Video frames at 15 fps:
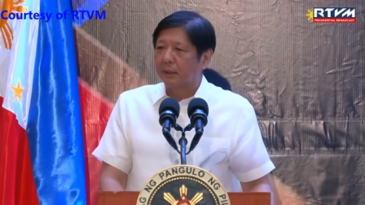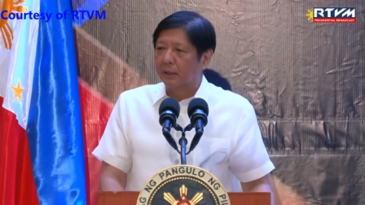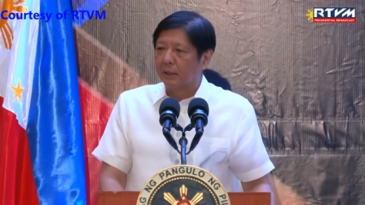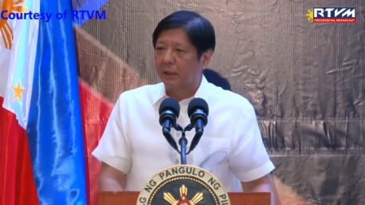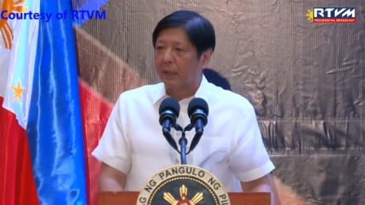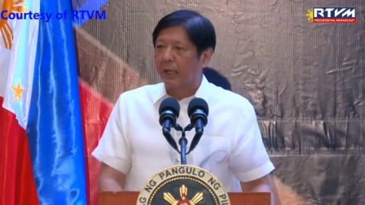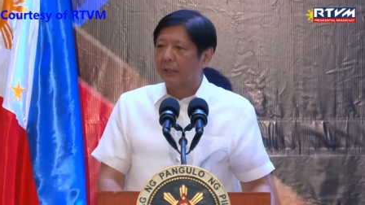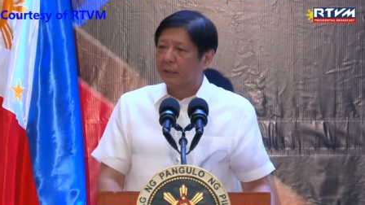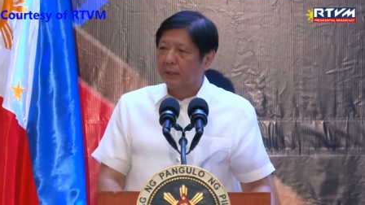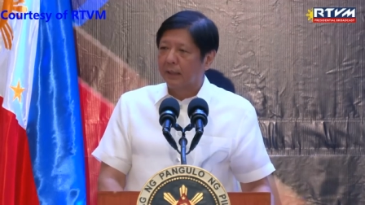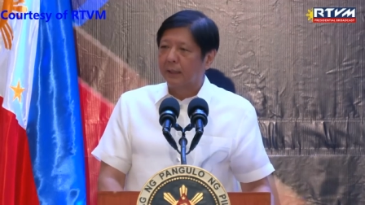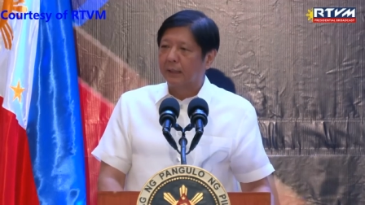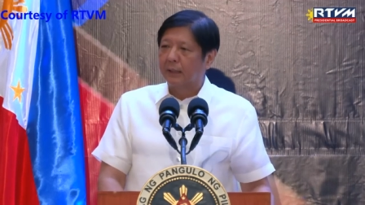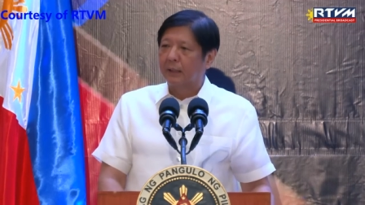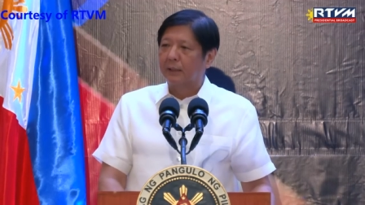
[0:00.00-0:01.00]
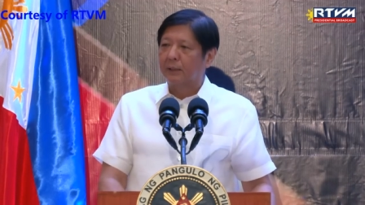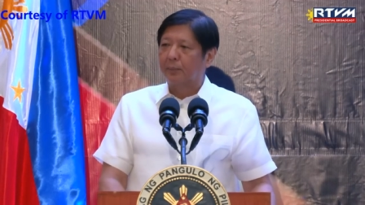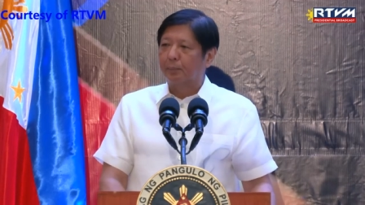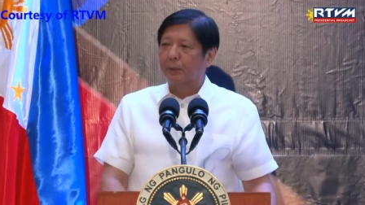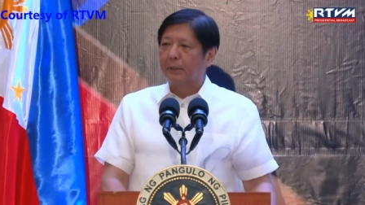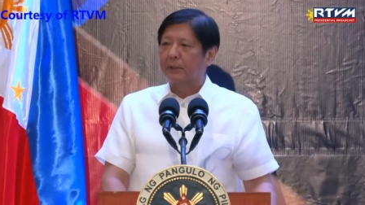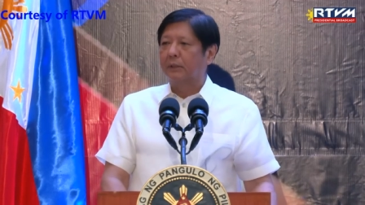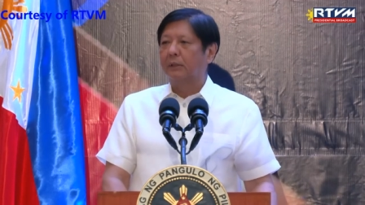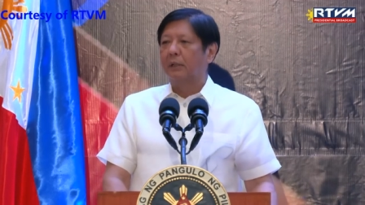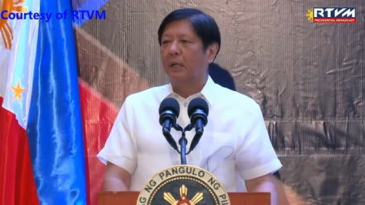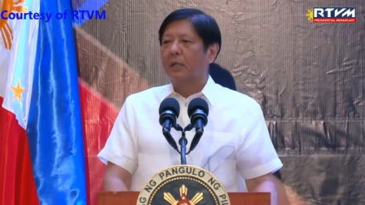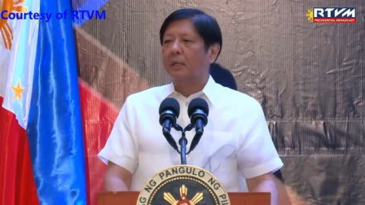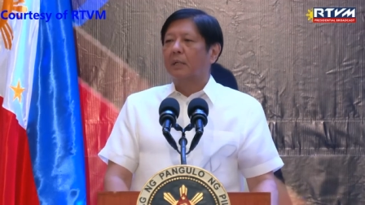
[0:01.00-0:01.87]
ded and dedicate the present